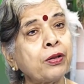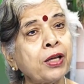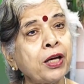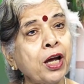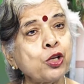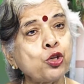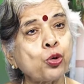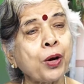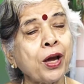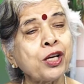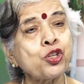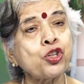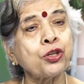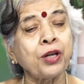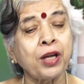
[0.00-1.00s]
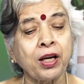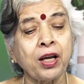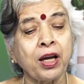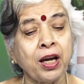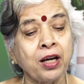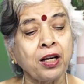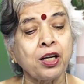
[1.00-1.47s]
education in
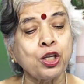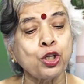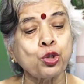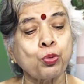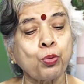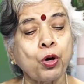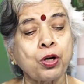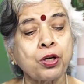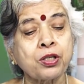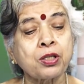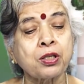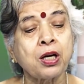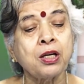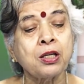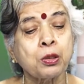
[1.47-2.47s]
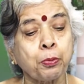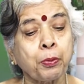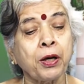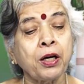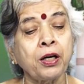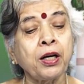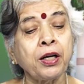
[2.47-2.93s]
English was
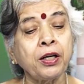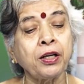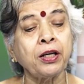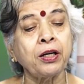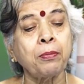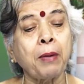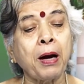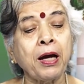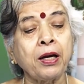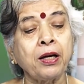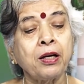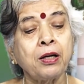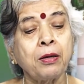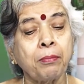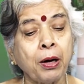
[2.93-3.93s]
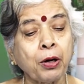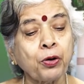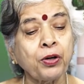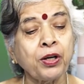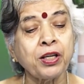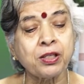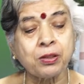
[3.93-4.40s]
spearheaded by
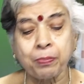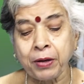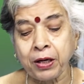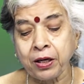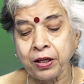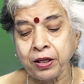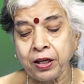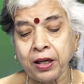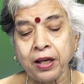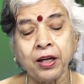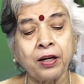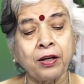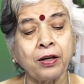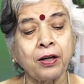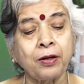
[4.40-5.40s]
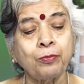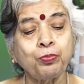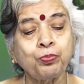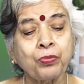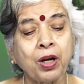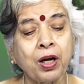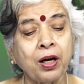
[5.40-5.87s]
Macaulay's Minute in
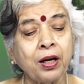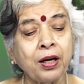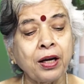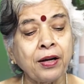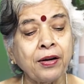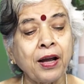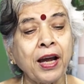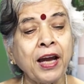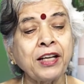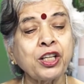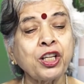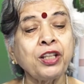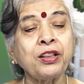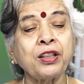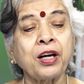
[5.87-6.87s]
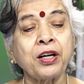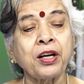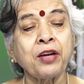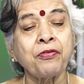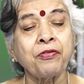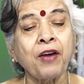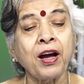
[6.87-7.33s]

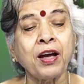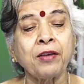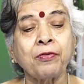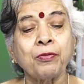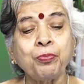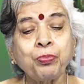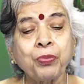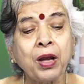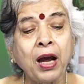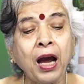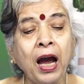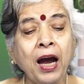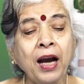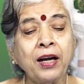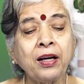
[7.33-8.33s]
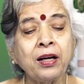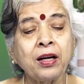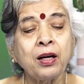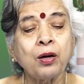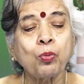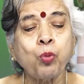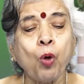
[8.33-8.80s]
1835. And
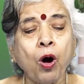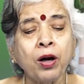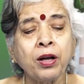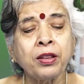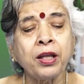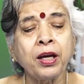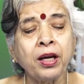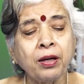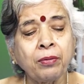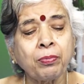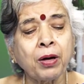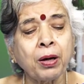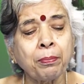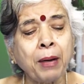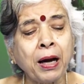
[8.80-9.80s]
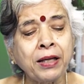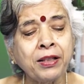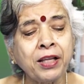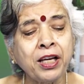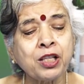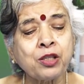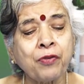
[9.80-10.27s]
what they, by
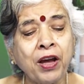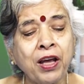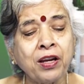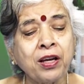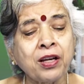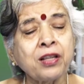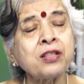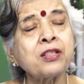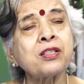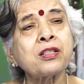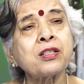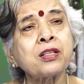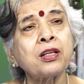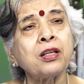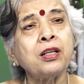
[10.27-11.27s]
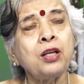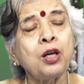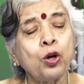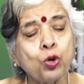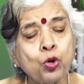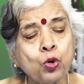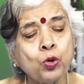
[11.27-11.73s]
these various
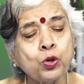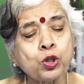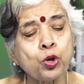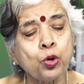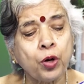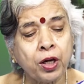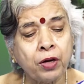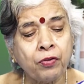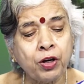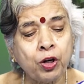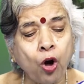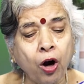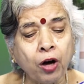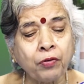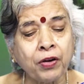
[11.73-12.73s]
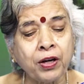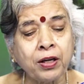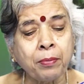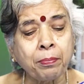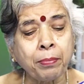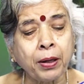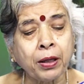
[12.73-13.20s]
rules, even Lord
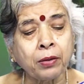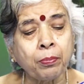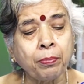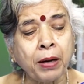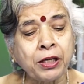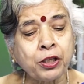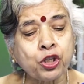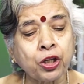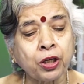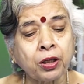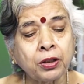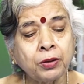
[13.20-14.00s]
William Bentinck